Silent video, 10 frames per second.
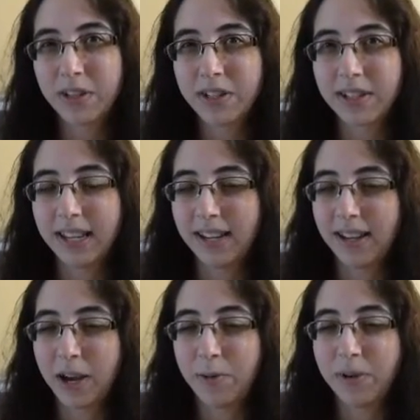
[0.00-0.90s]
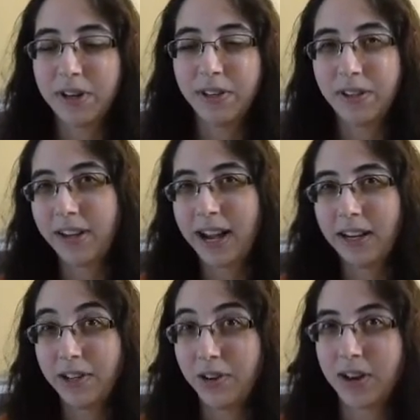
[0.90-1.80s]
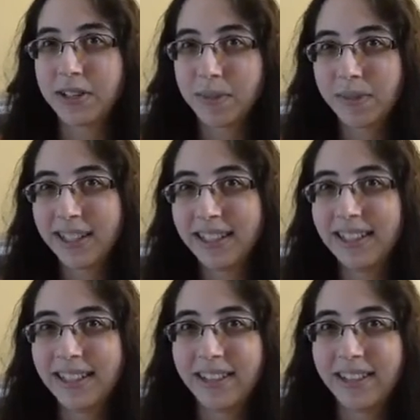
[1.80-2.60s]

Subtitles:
just like I want to learn how to draw something